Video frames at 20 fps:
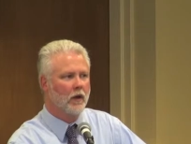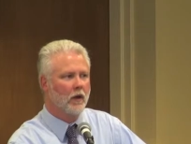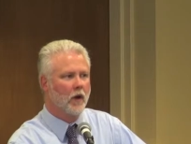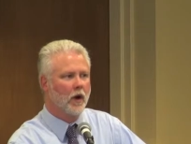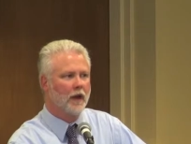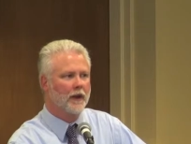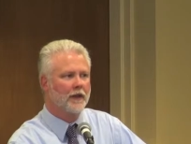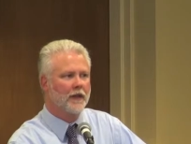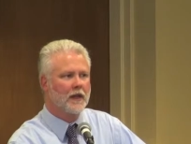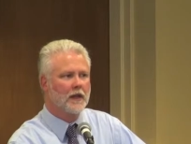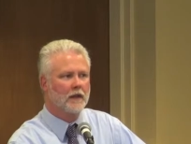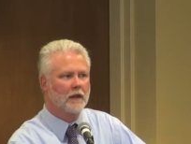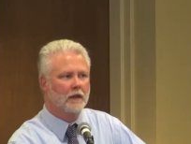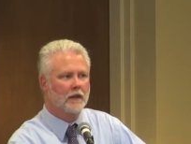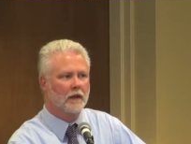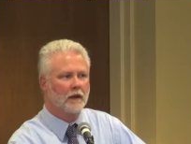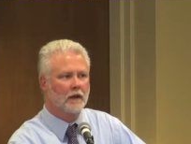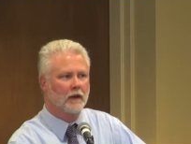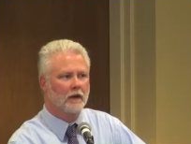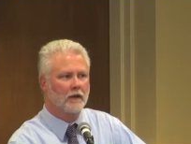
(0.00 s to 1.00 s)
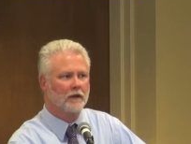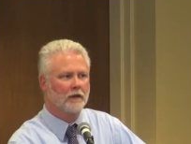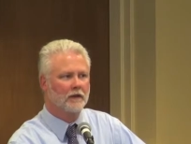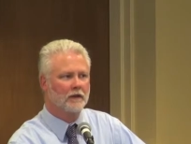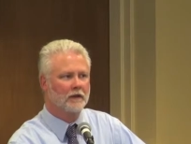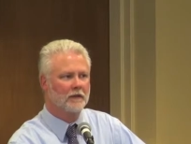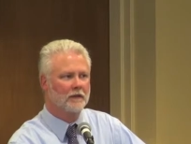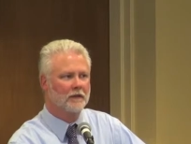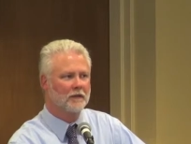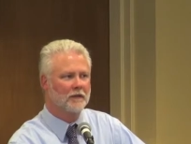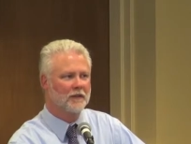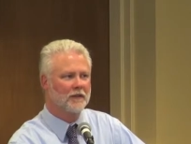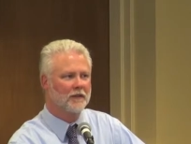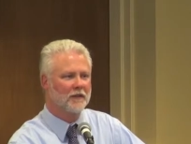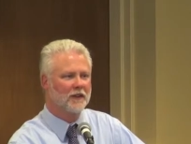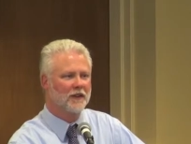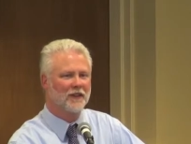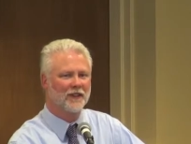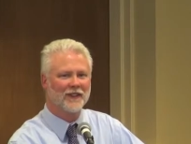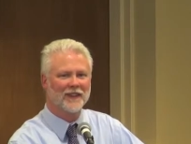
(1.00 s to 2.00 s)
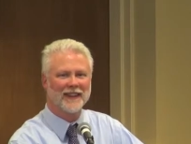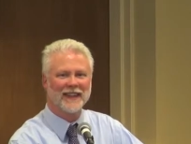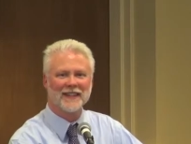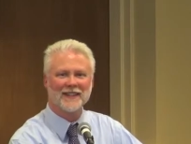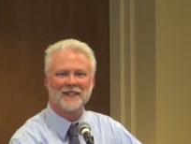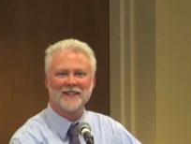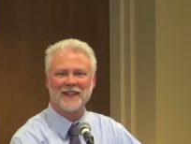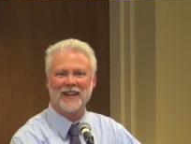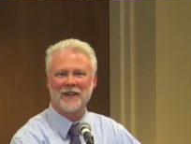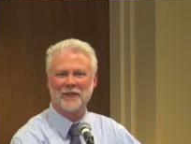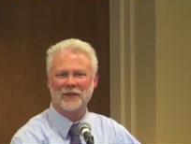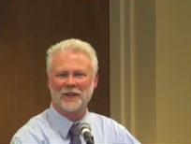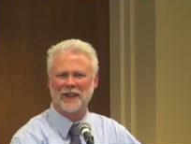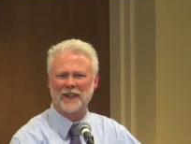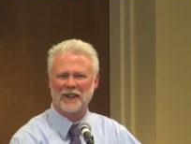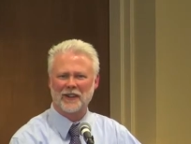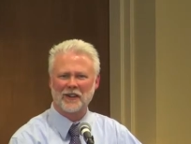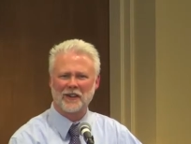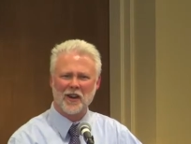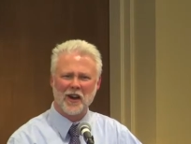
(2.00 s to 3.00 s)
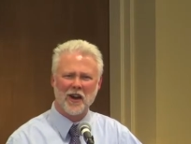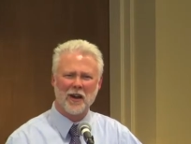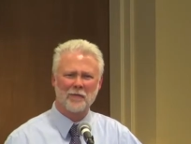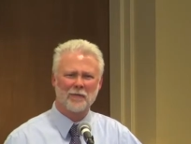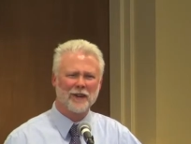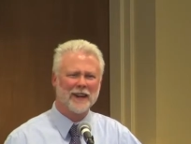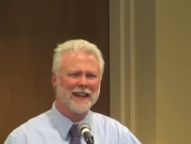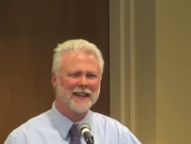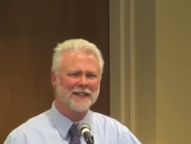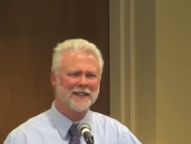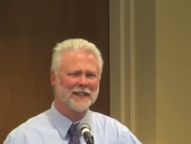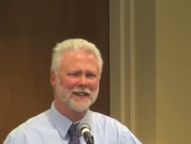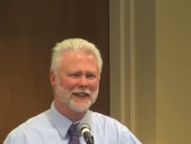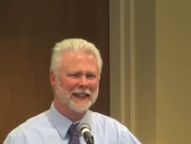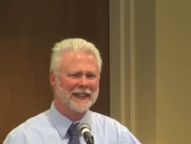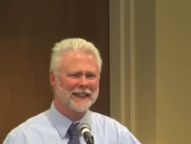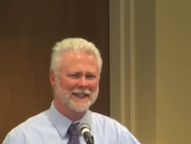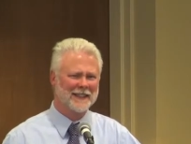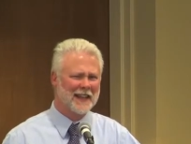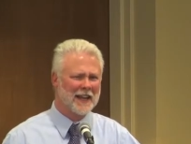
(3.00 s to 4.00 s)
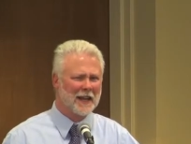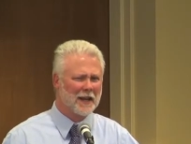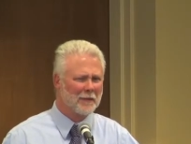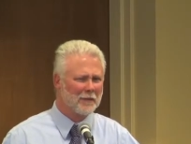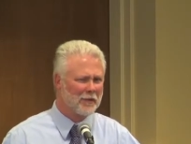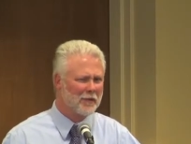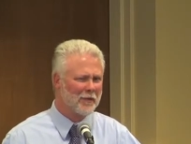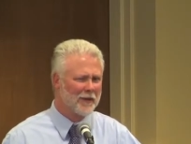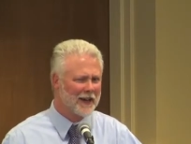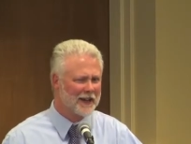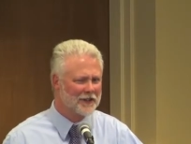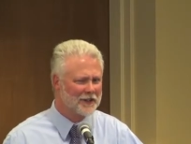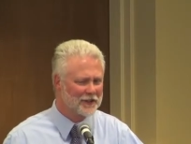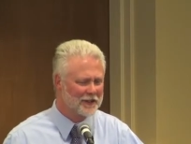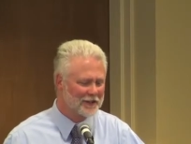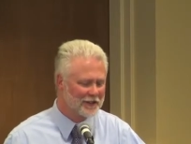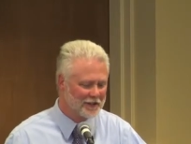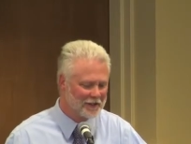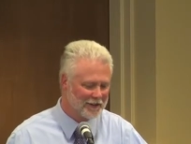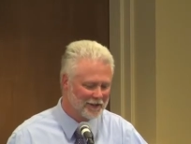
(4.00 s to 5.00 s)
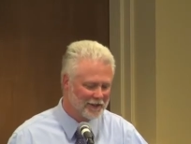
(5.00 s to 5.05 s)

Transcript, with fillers: well, I think uh, this, this, sounds like a comprehensive exam question.